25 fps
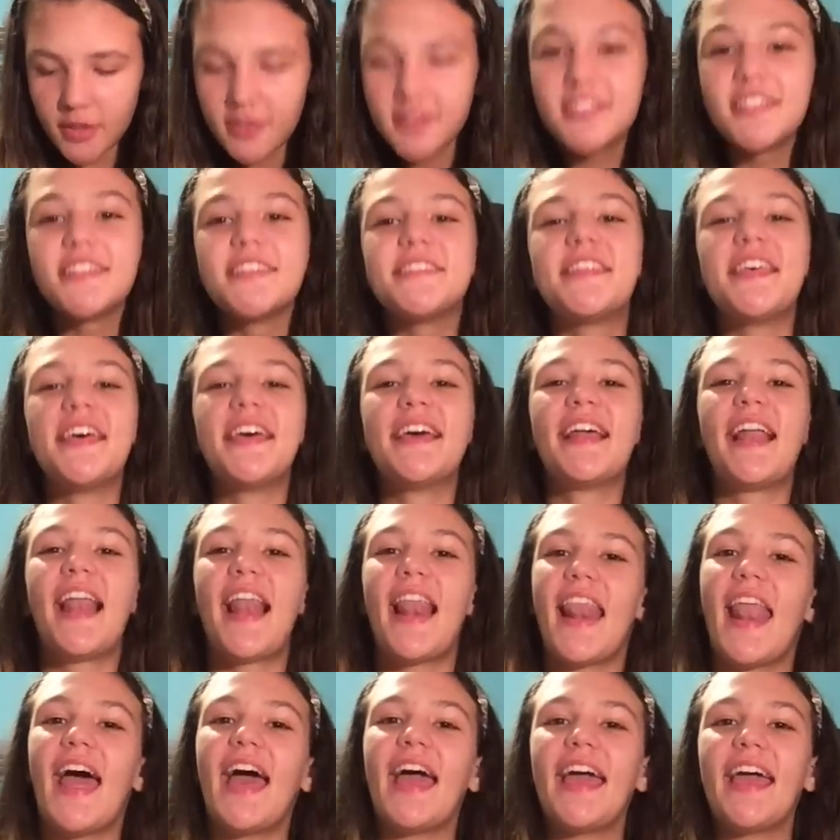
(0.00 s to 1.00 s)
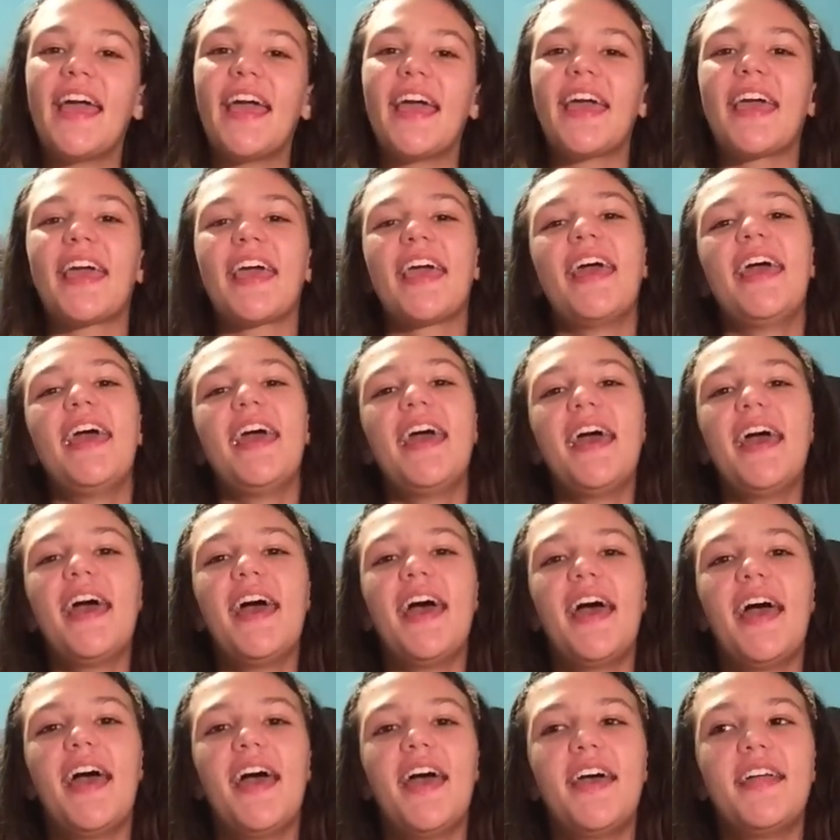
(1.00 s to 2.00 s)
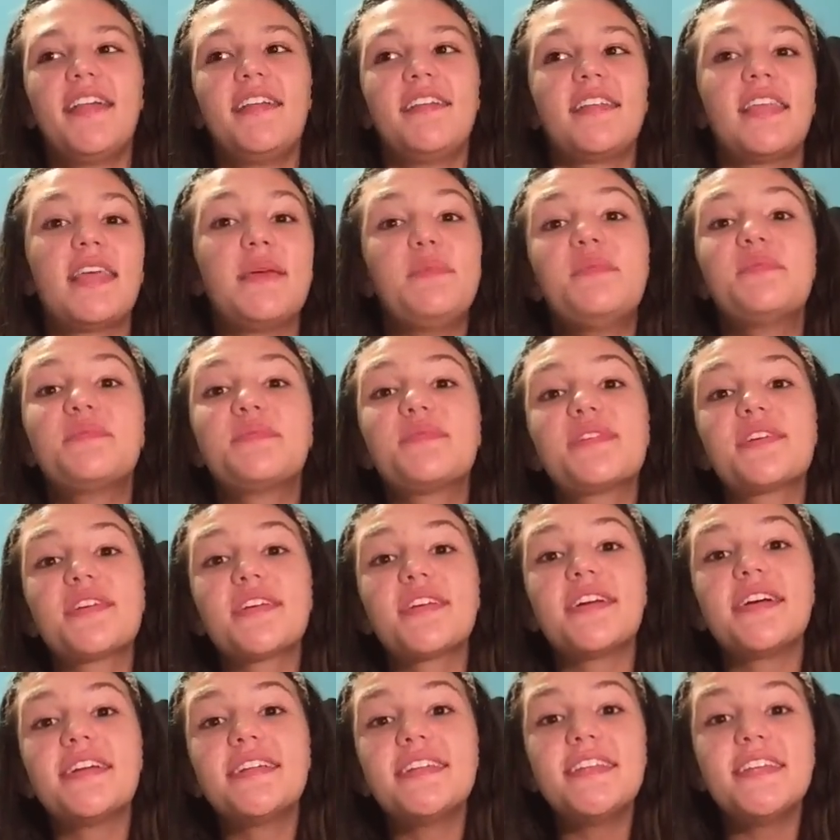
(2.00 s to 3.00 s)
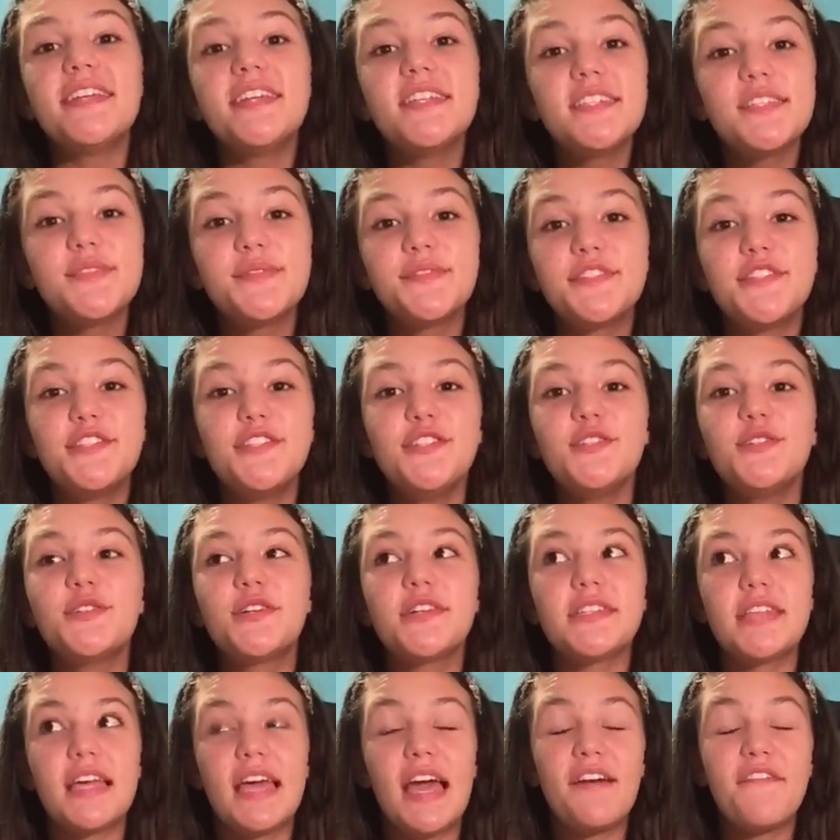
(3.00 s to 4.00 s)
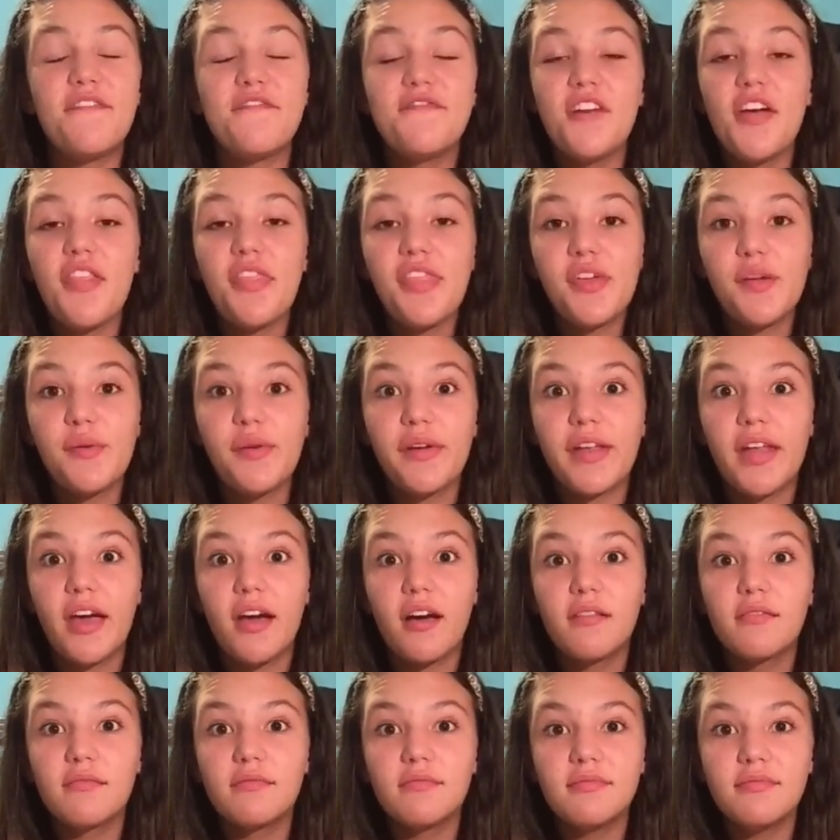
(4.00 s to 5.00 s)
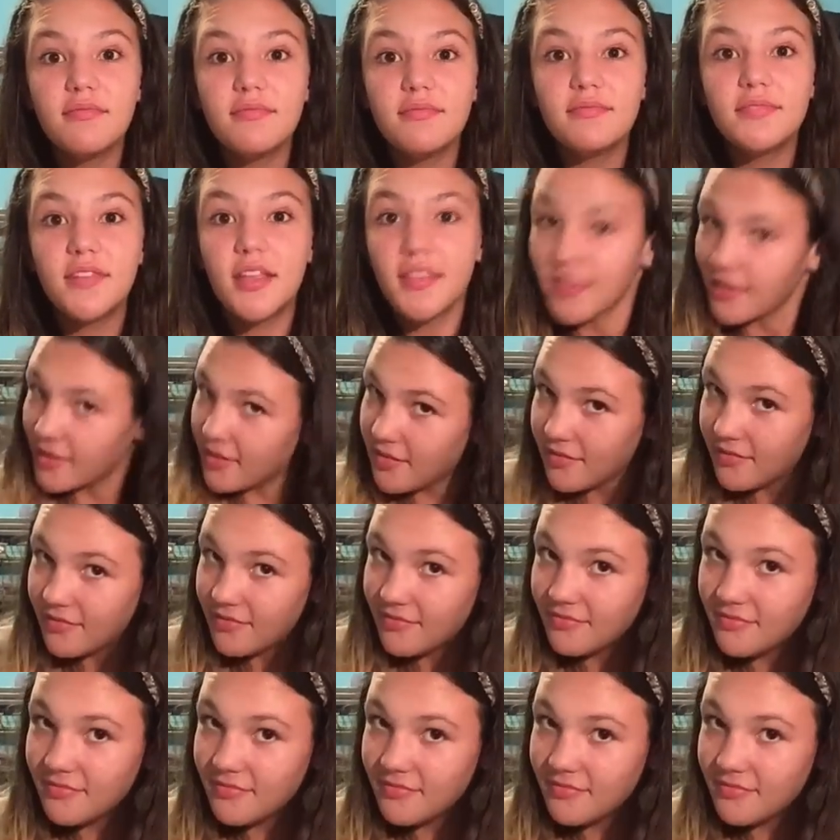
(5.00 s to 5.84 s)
Just like and give me more ideas of what to do because I have nothing right now. Nothing.